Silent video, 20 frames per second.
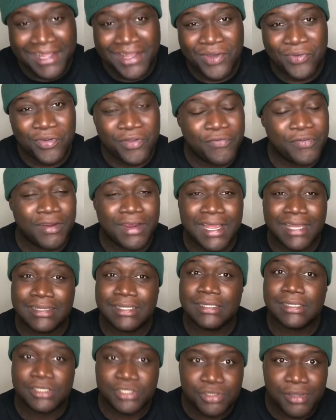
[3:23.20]
we figure out
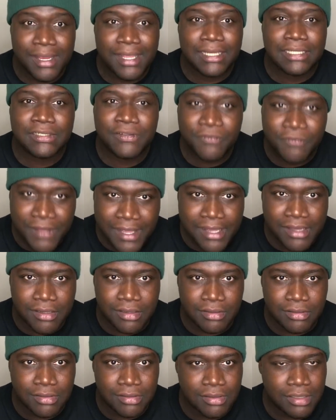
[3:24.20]
that the trade has
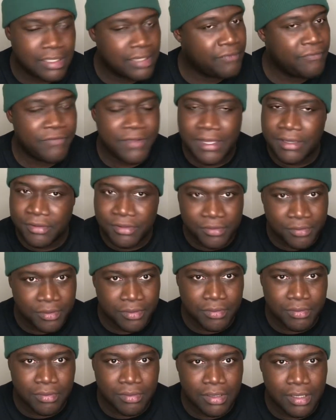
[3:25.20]
failed. It fell
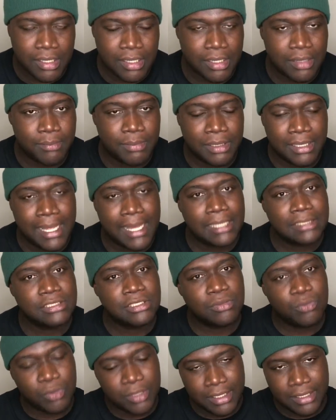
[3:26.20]
through. Ballage
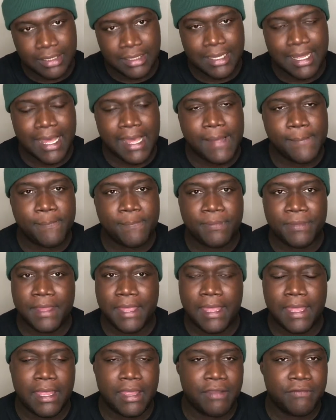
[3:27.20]
went and got
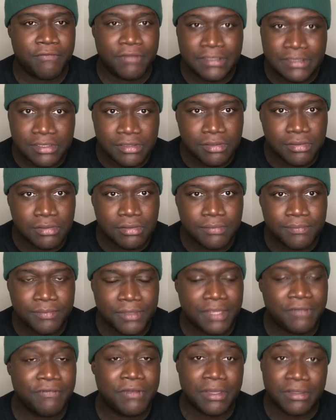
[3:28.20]
a physical.
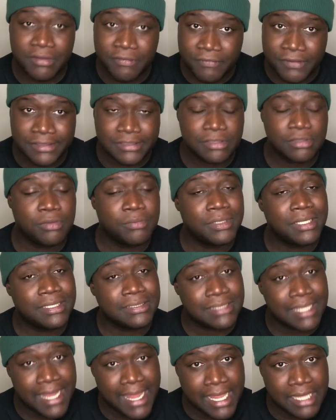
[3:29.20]
He failed the physical
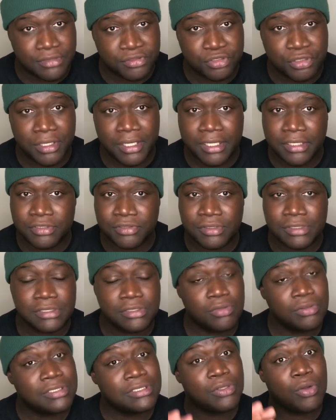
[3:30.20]
because of a hamstring injury,
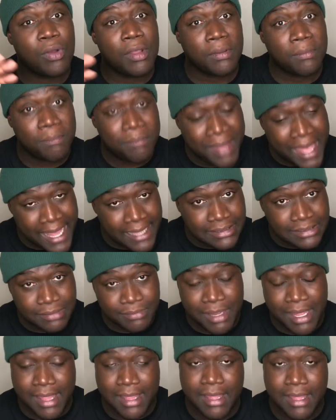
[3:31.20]
so he's going back to
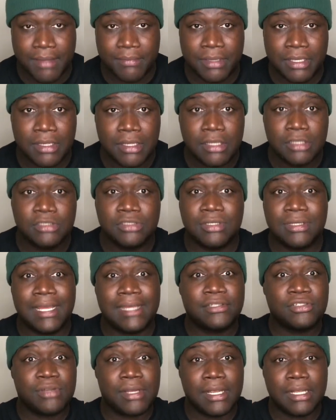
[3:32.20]
Miami. So
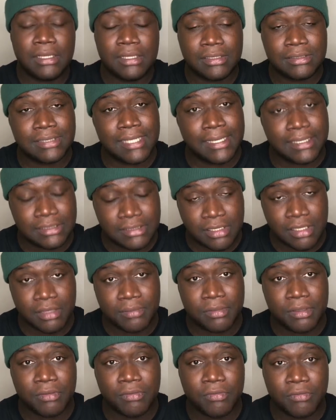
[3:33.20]
that trade looks like it's going to
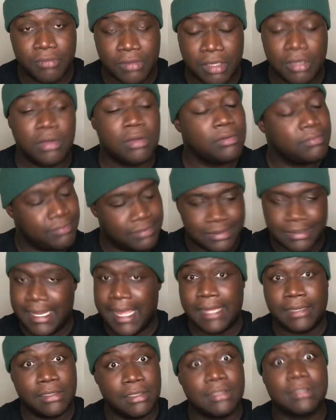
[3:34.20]
be, it's
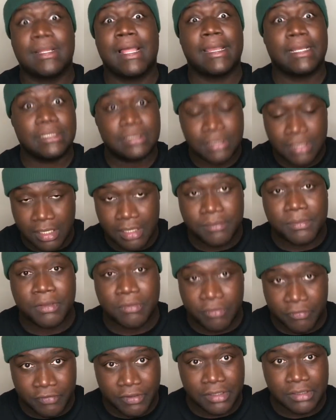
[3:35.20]
going to be
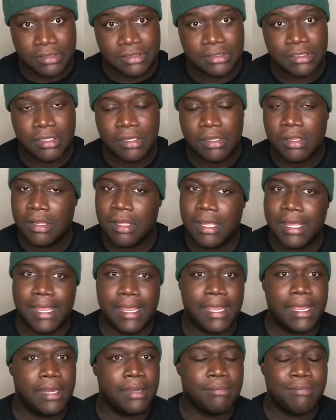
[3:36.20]
reversed.
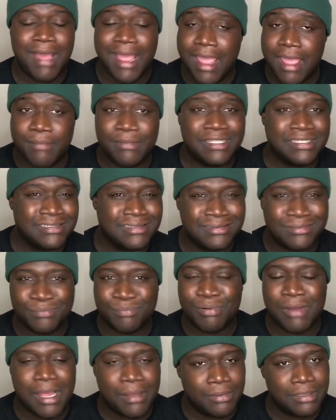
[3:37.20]
And Miami is
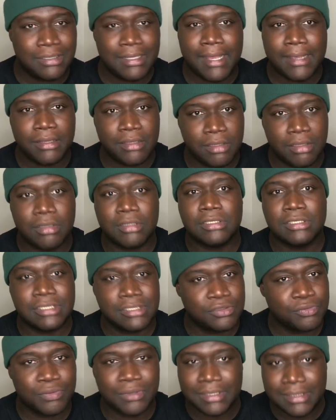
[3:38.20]
probably likely going to
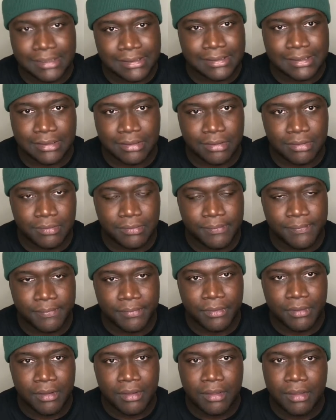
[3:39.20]
just release him.
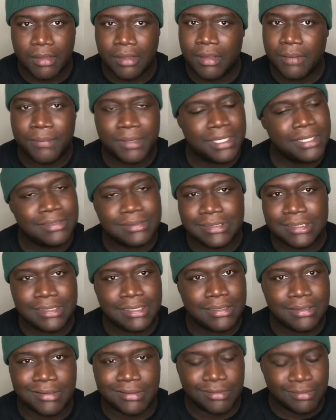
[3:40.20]
But here's the
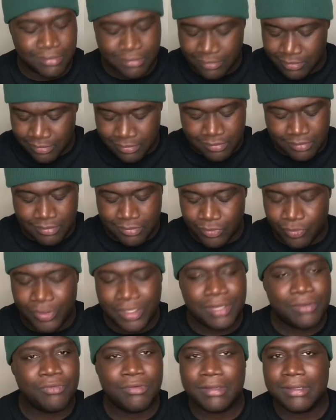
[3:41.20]
deal. We
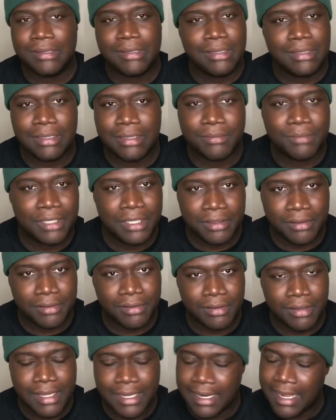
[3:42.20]
didn't really need him either.
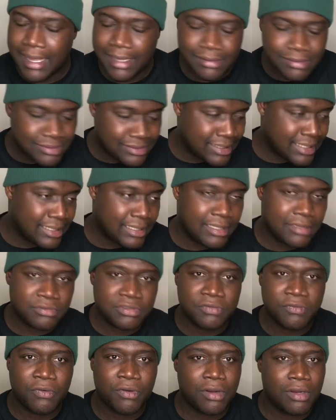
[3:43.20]
And I understand that it
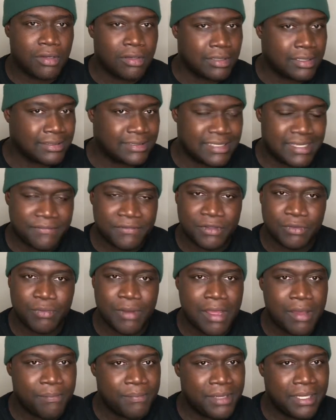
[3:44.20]
was for a
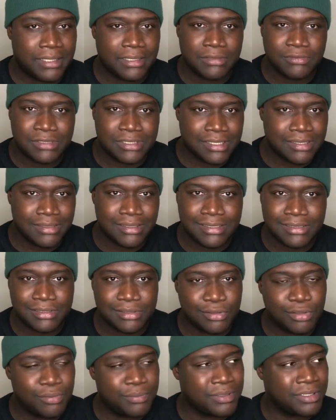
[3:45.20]
7th-round pick and it was
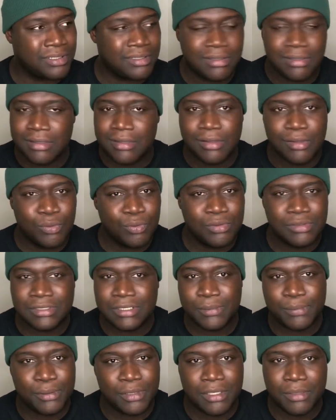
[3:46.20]
conditional, but what was
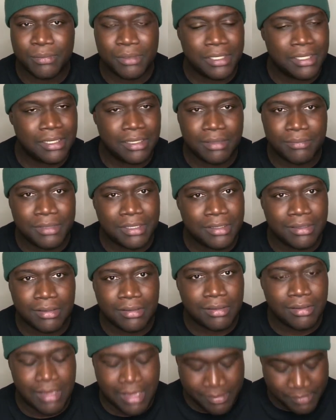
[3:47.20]
the point of bringing him in?
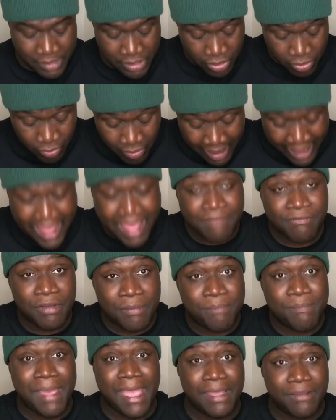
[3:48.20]
I mean, you have a
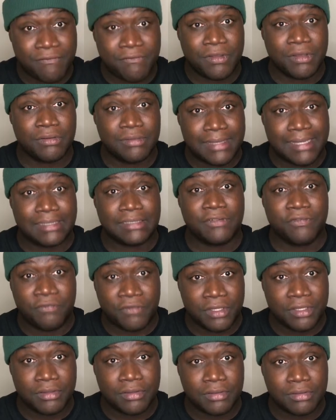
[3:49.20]
backfield that is
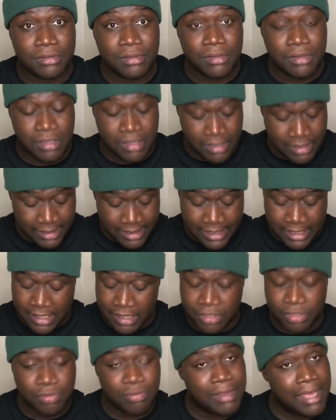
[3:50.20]
filled.
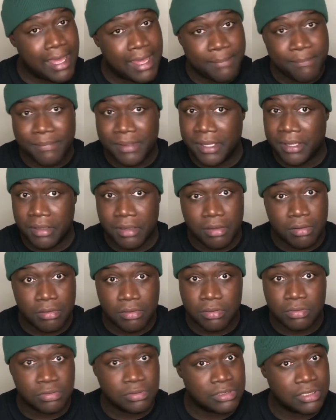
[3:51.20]
Again, you got Bell,
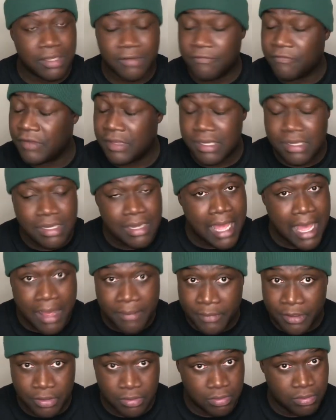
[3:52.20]
who's a
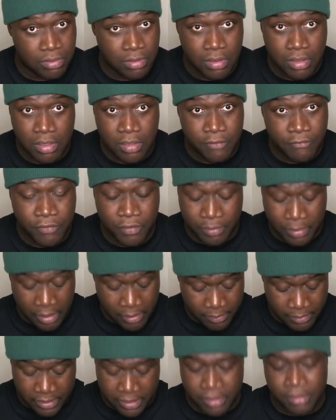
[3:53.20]
phenomenal football
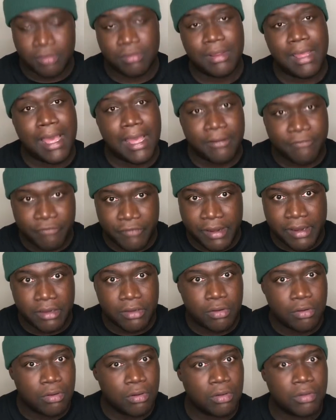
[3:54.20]
player. You got Frank
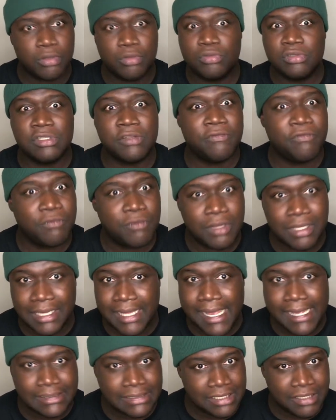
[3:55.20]
Gore, who's a
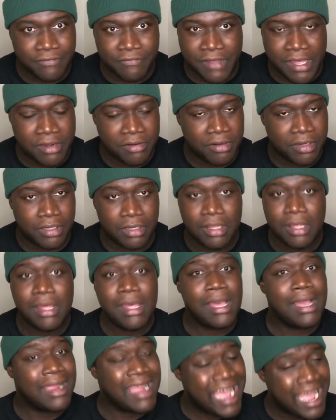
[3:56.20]
classy veteran,
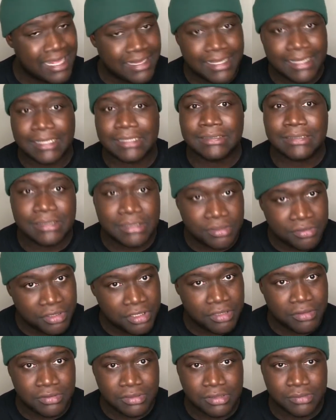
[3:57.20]
a guy that can still give
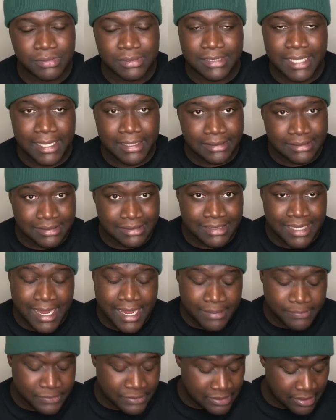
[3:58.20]
you some solid
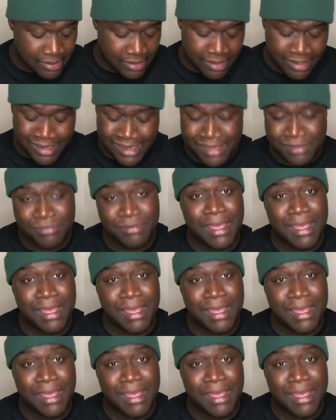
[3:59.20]
snaps. And you